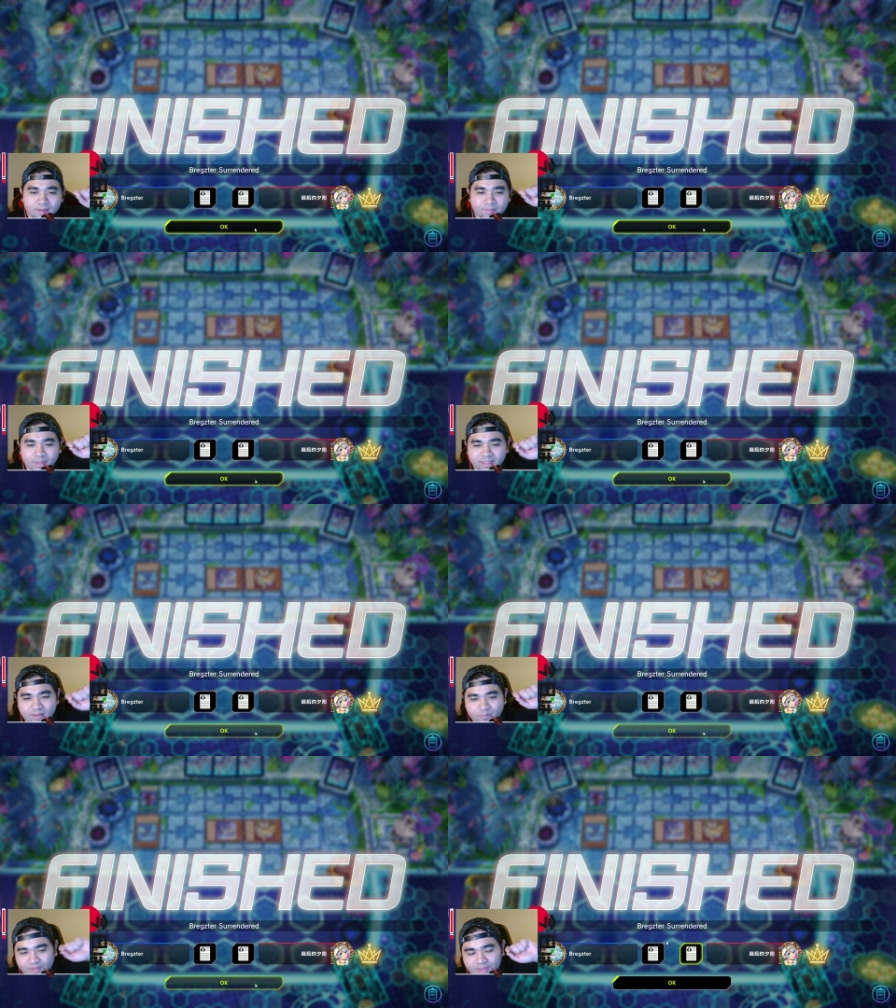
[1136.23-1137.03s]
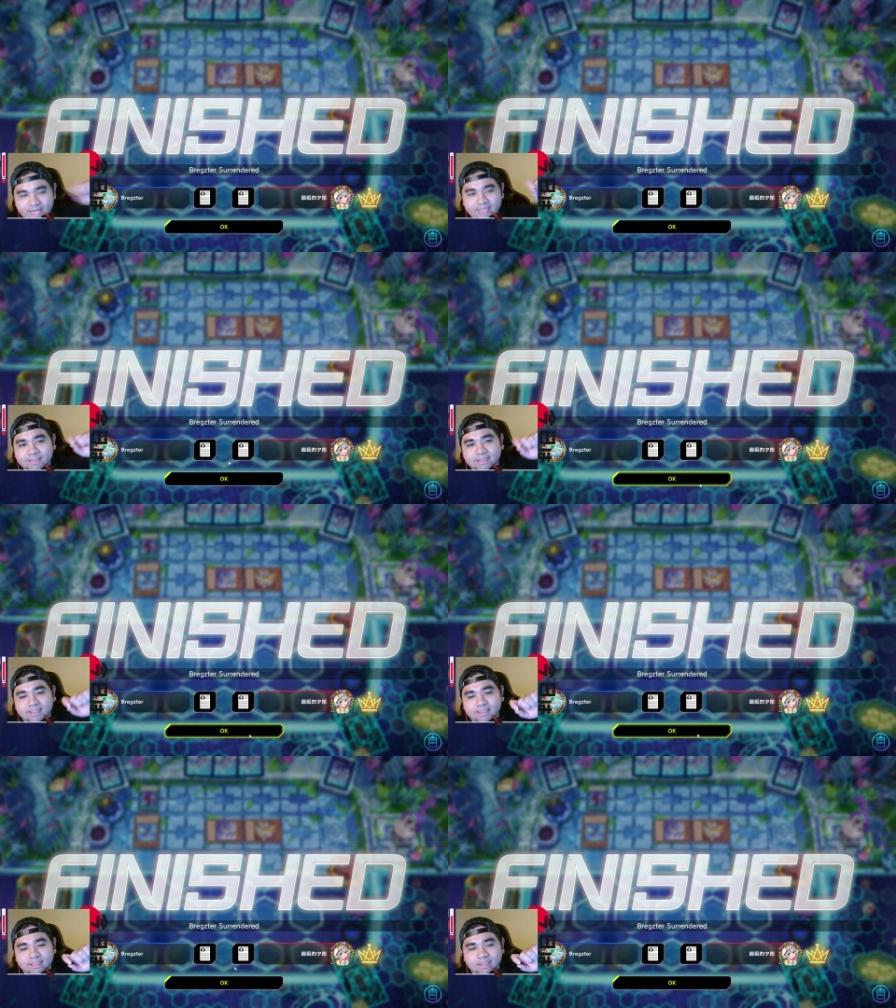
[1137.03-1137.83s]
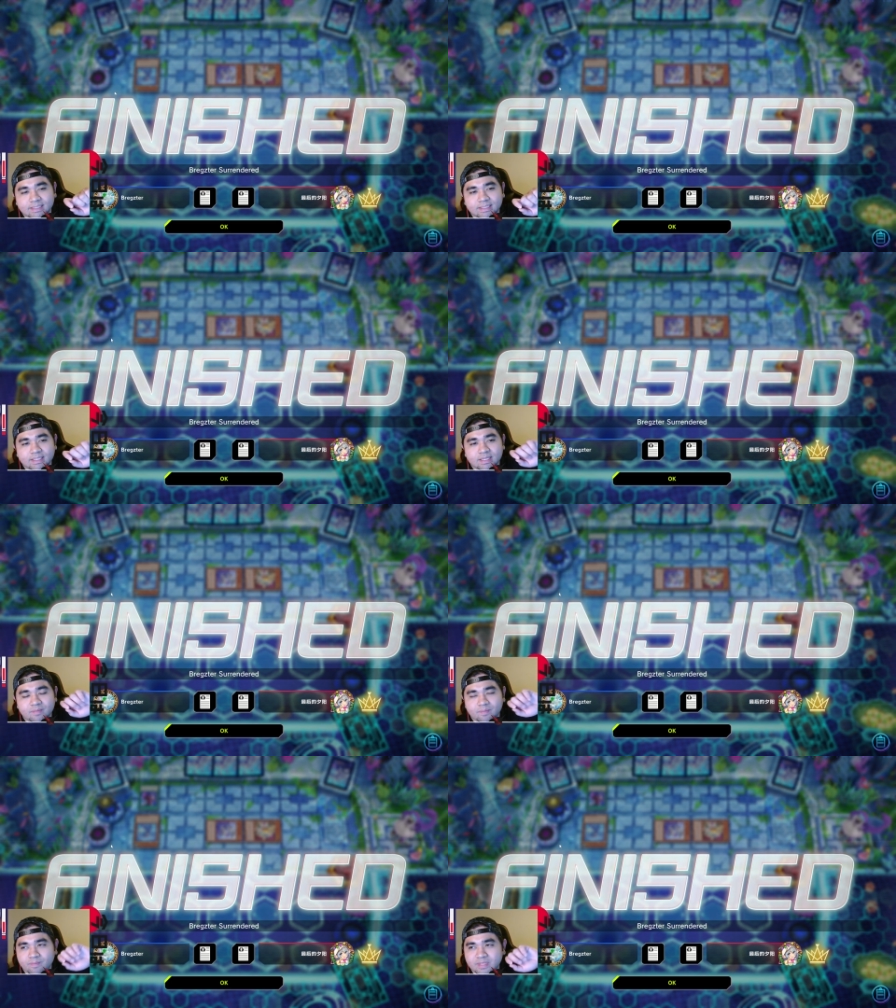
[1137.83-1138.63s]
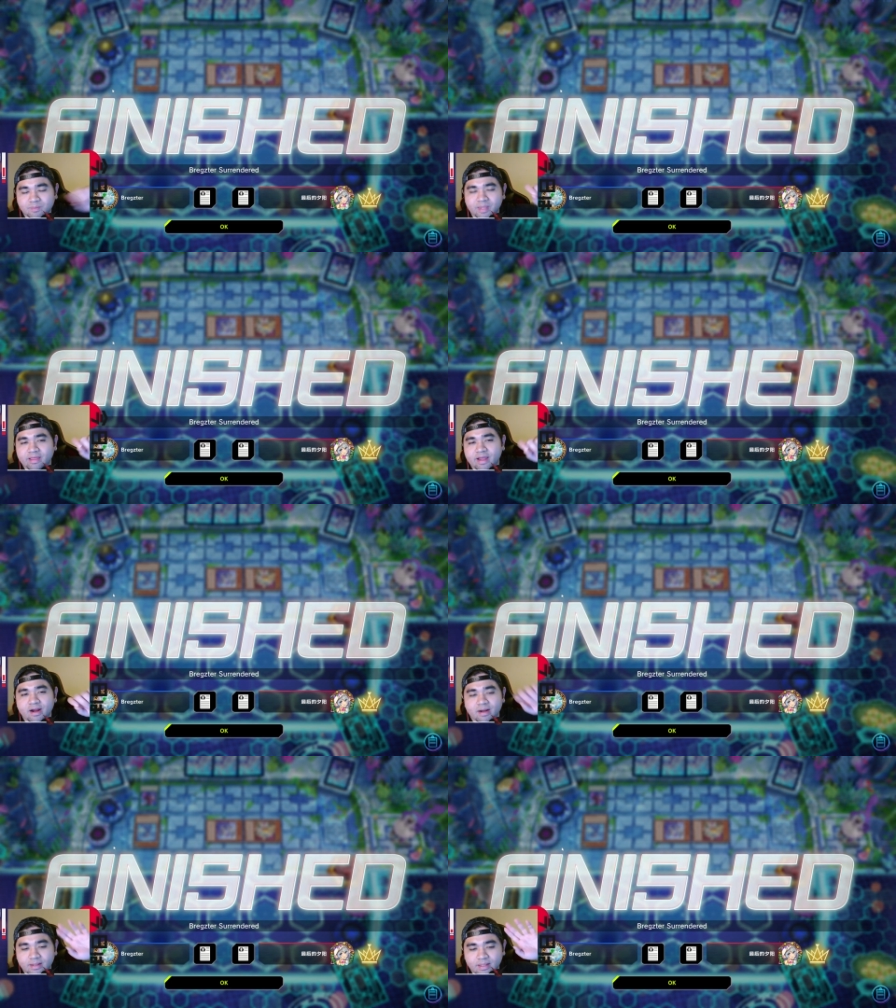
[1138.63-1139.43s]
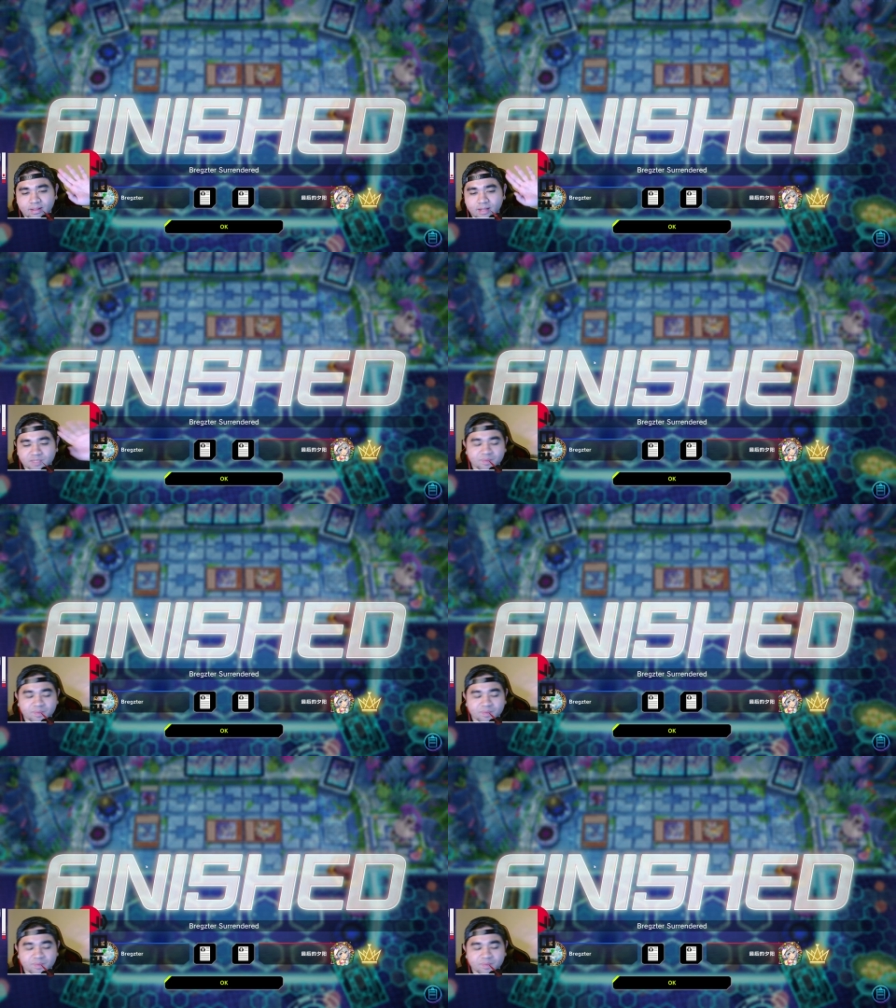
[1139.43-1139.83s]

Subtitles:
But yeah, with that misplay there, cost me the